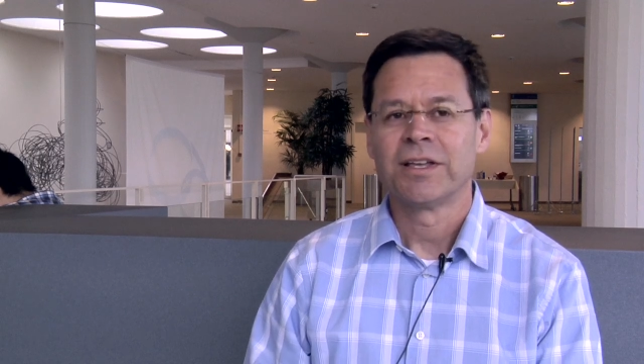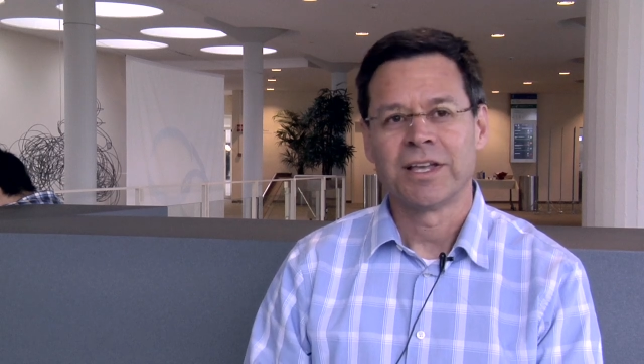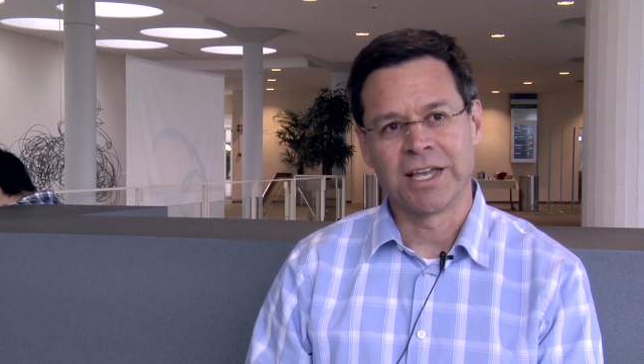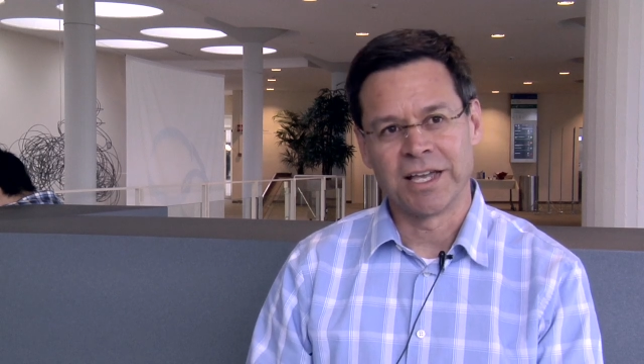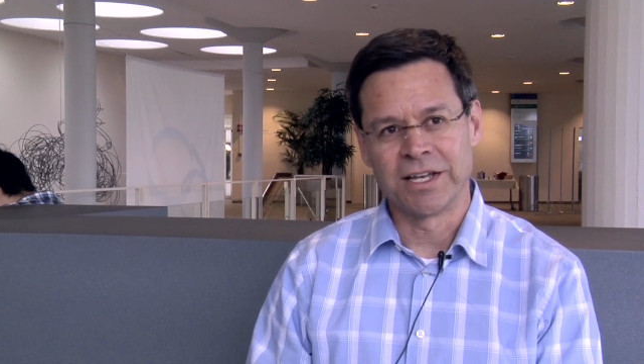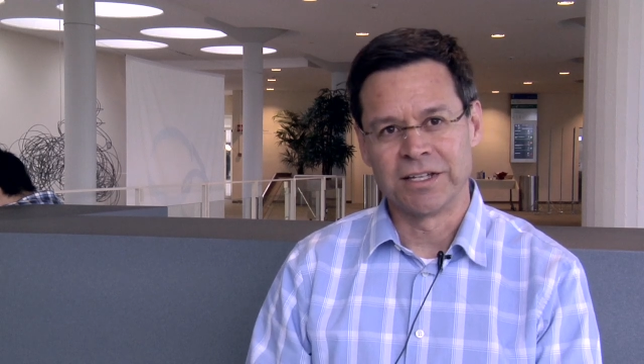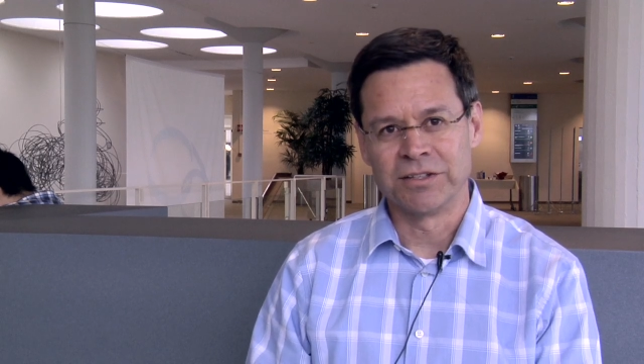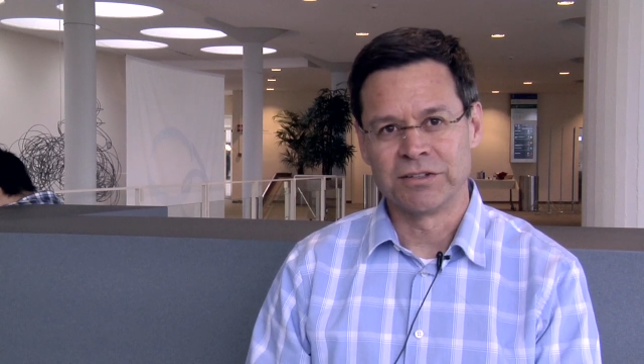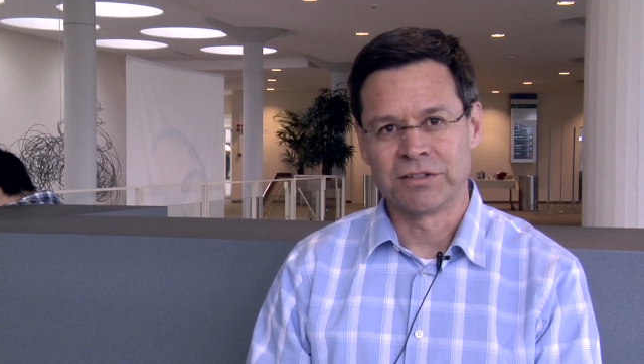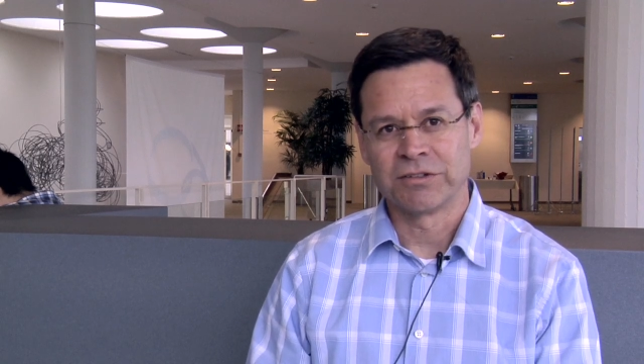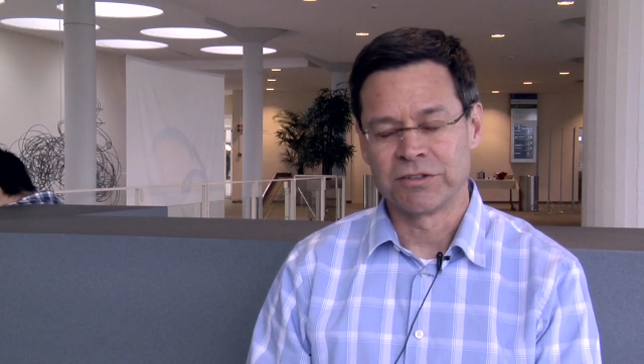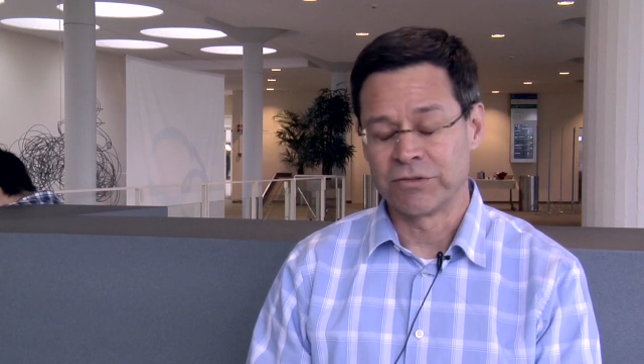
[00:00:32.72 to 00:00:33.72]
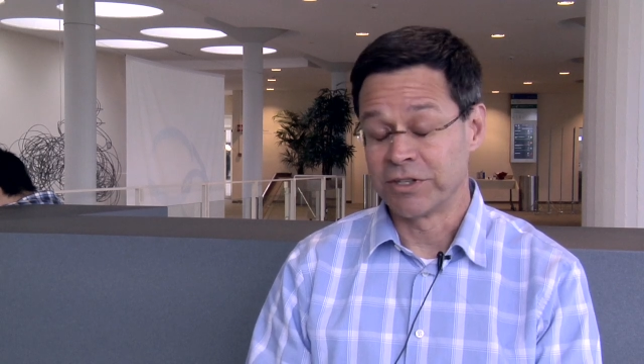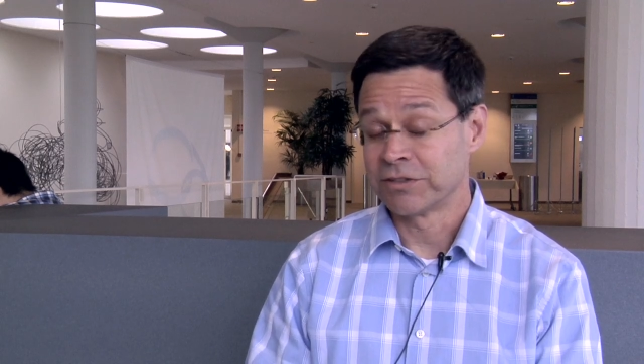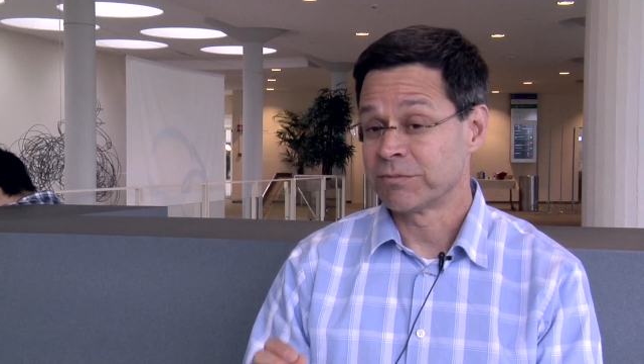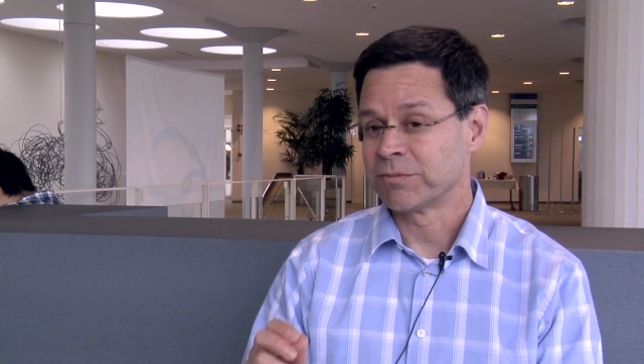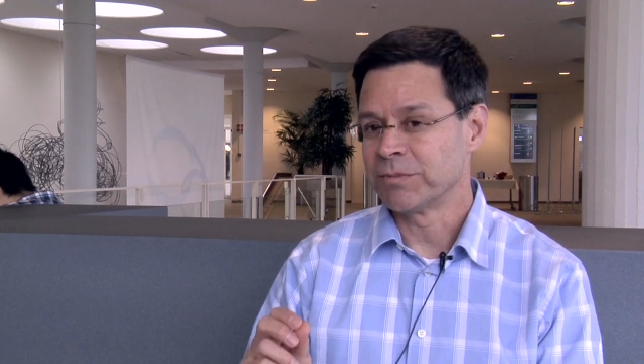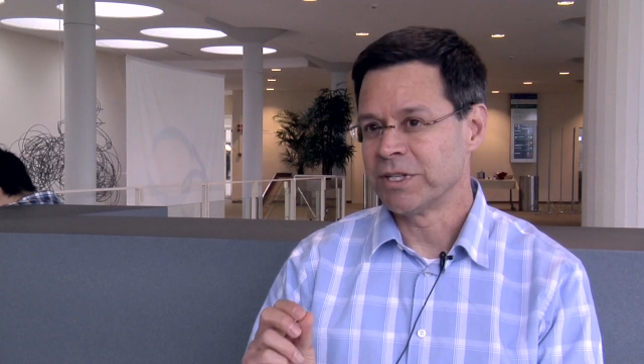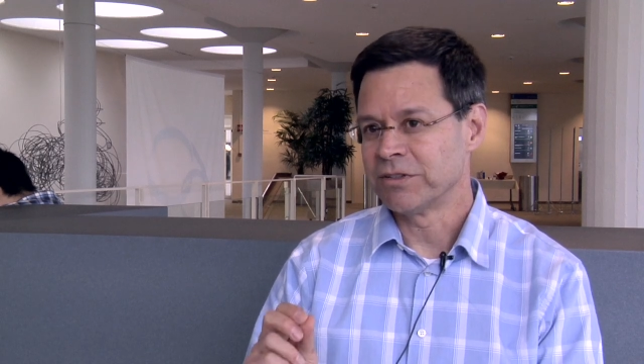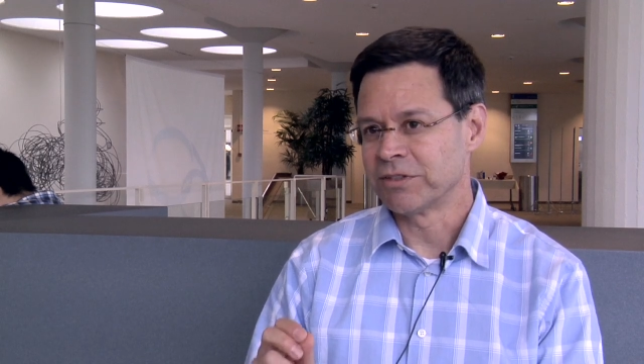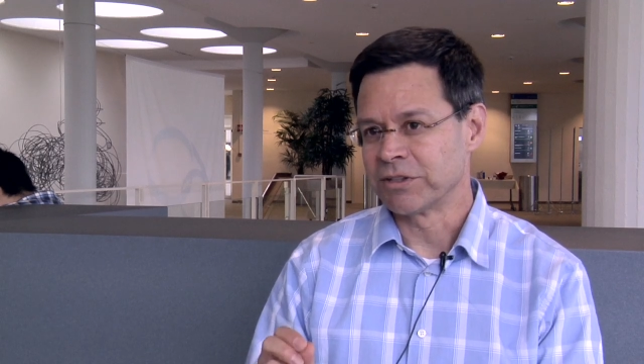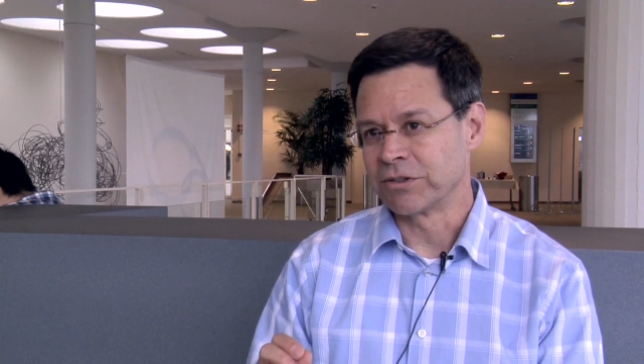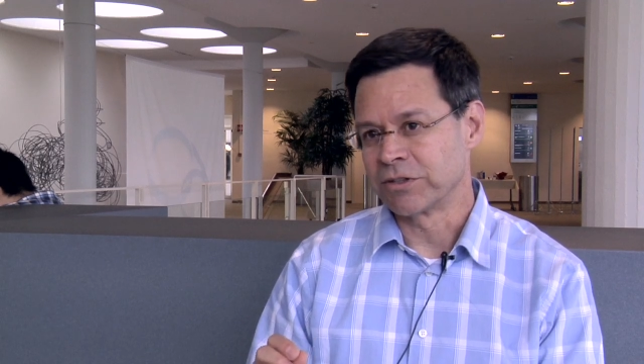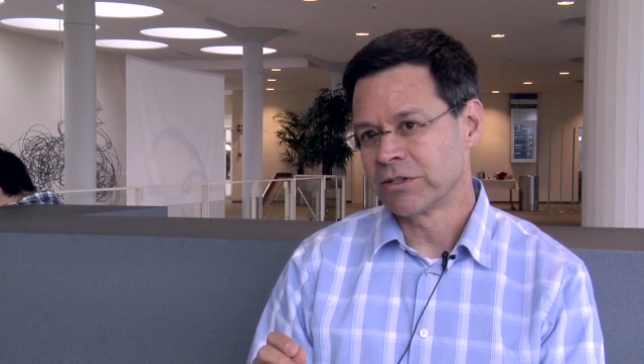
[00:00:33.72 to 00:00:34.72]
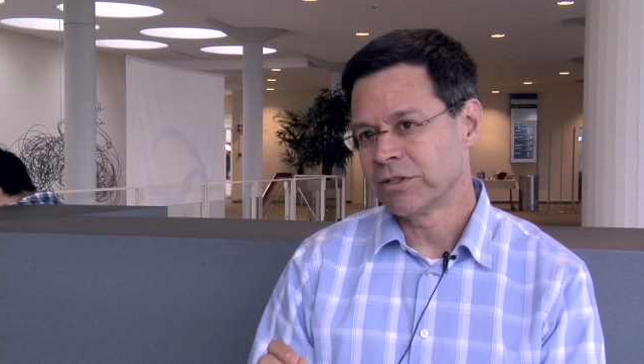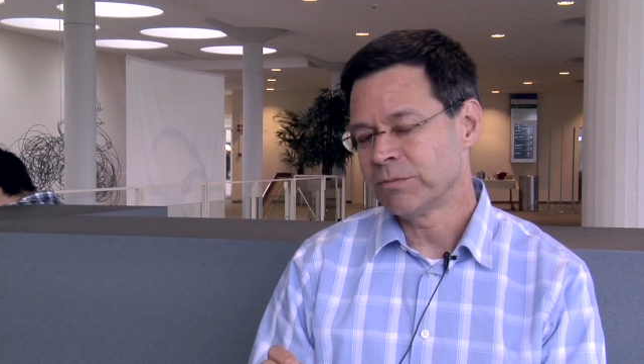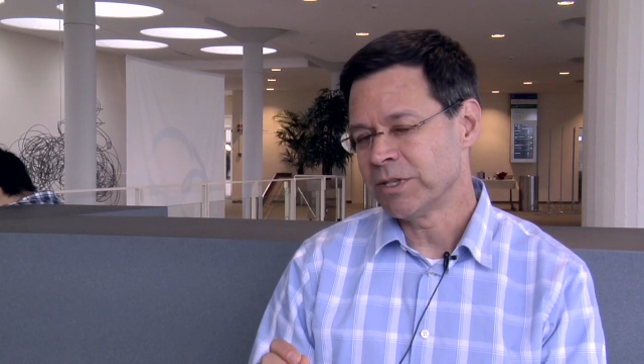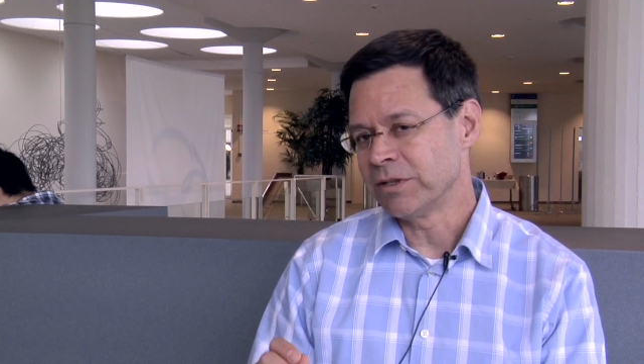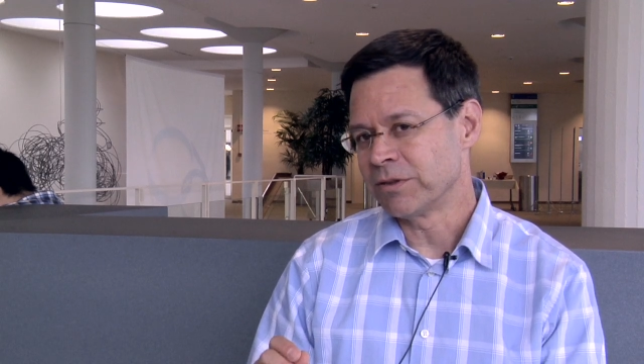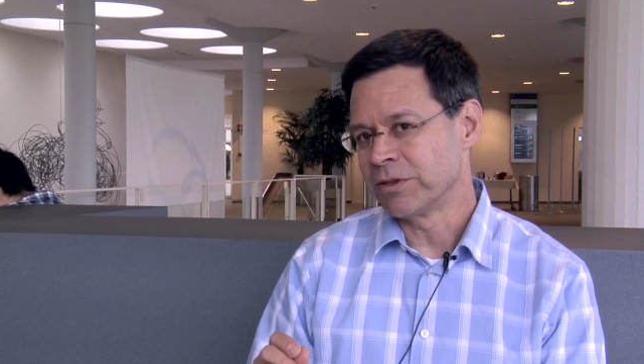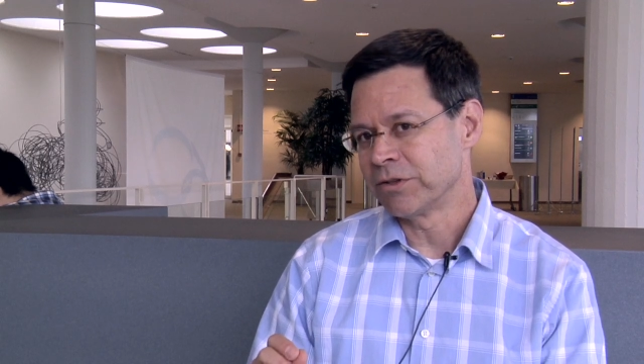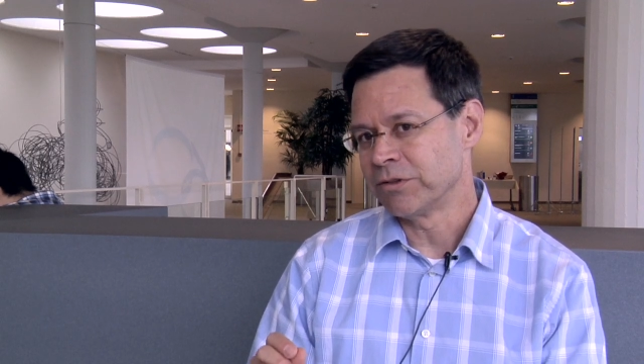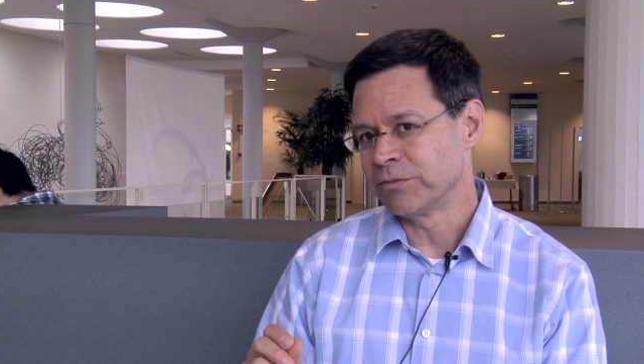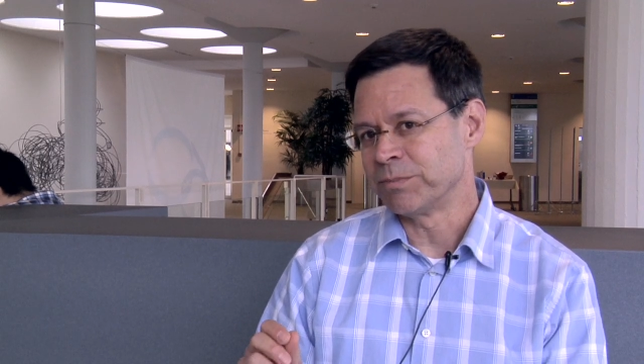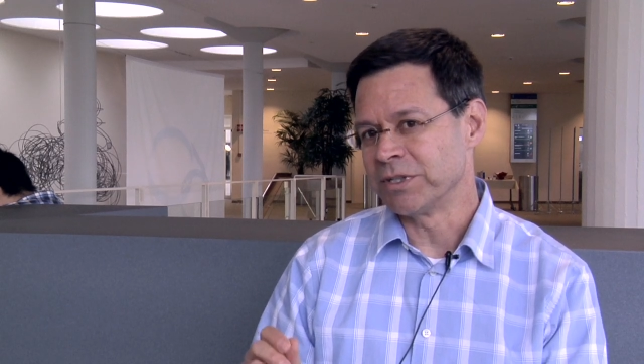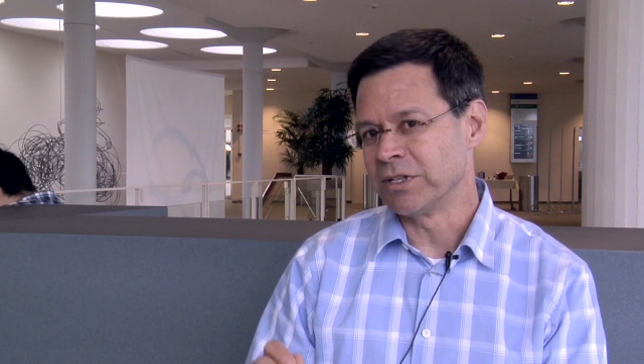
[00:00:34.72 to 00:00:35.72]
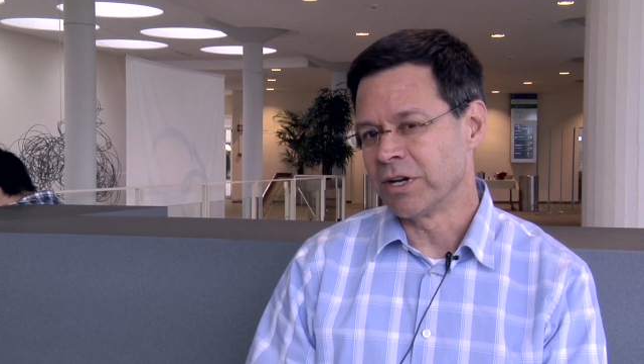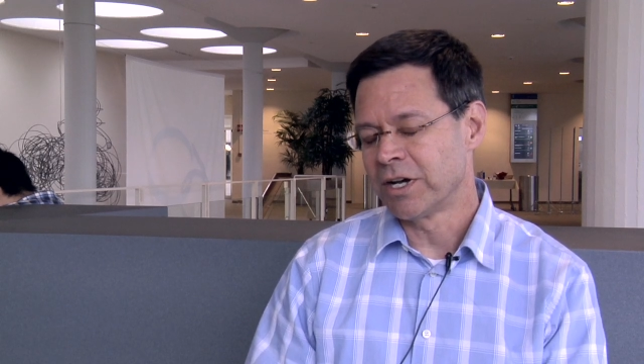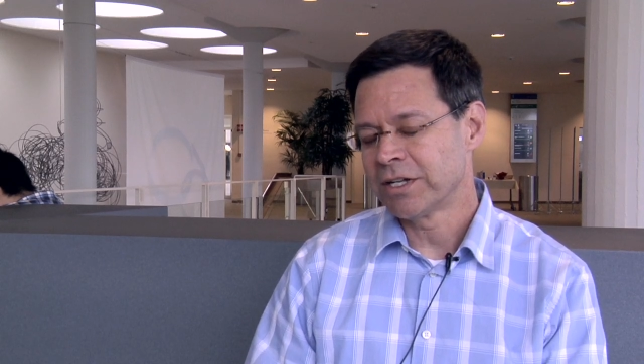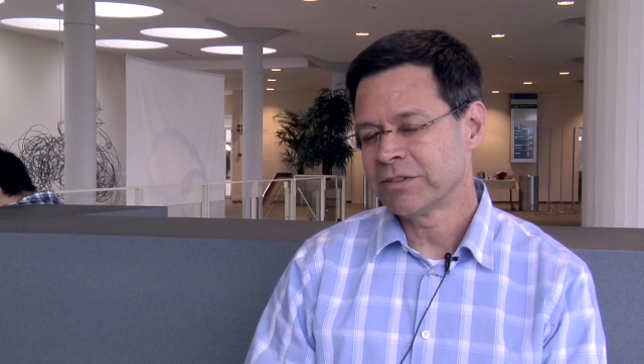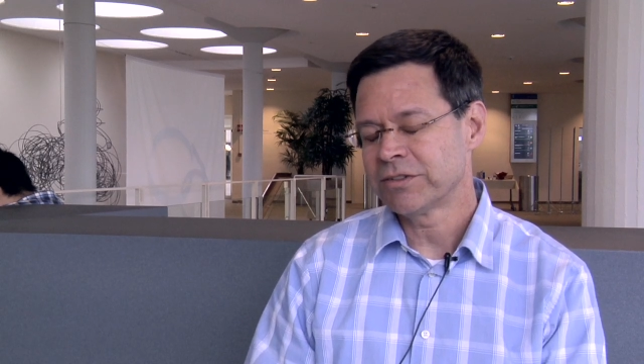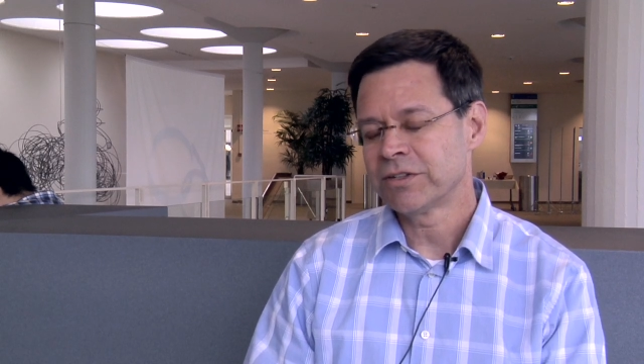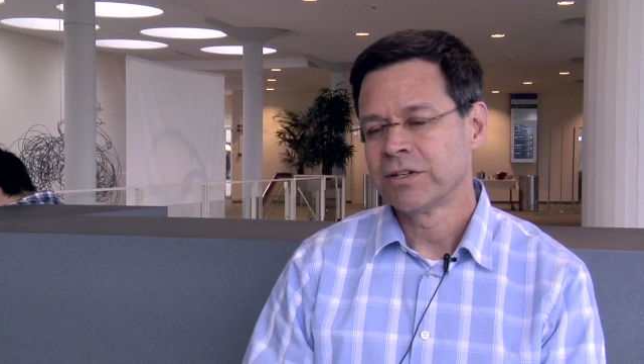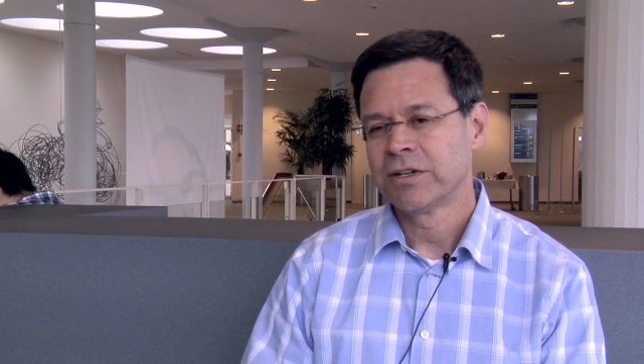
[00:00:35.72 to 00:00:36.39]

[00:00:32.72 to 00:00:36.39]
and so this means that there could be theories beyond